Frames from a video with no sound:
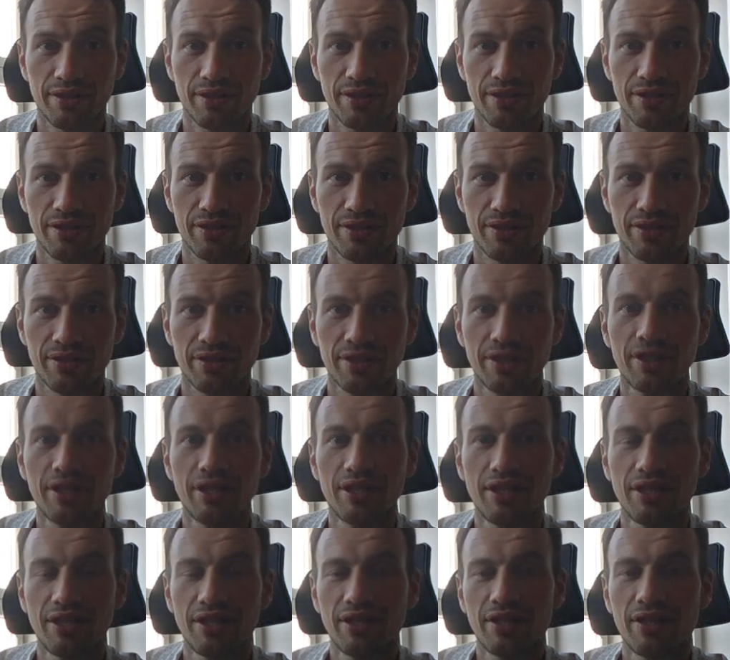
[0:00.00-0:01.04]
the
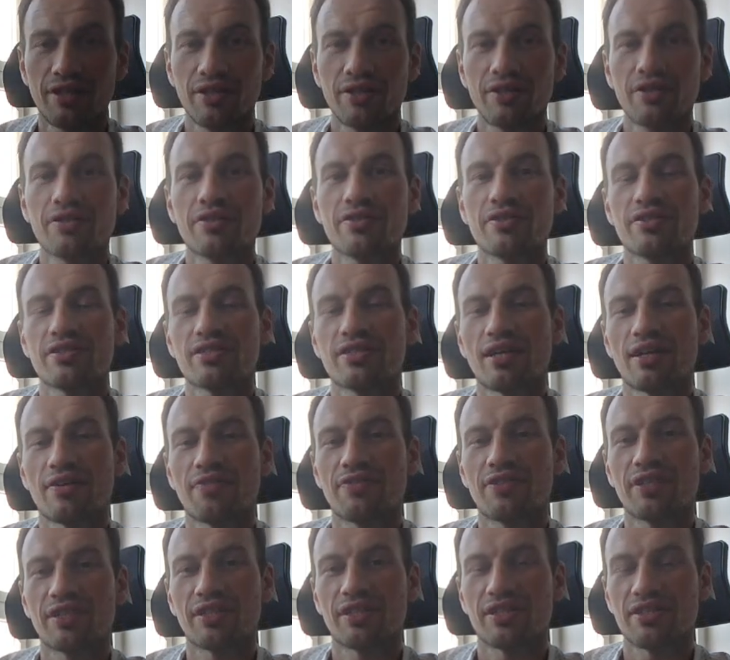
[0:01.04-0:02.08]
stuff
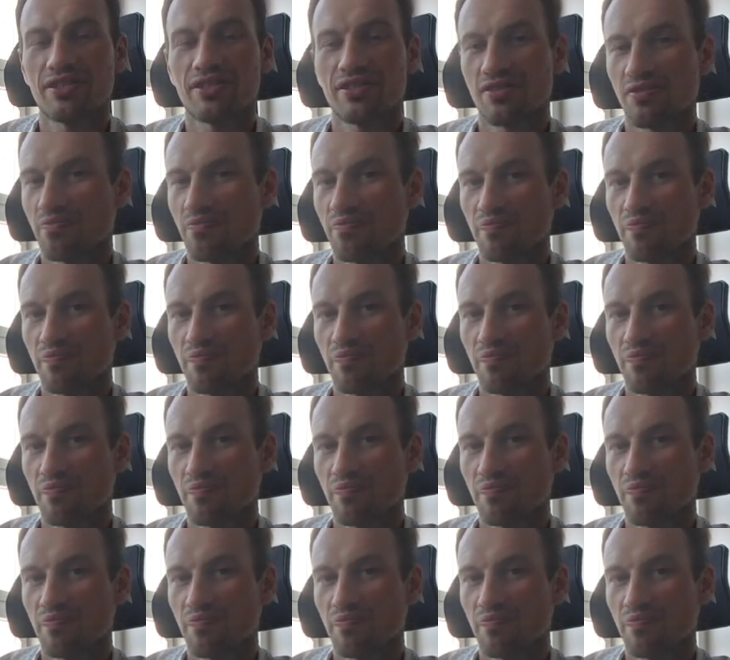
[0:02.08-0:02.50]
that is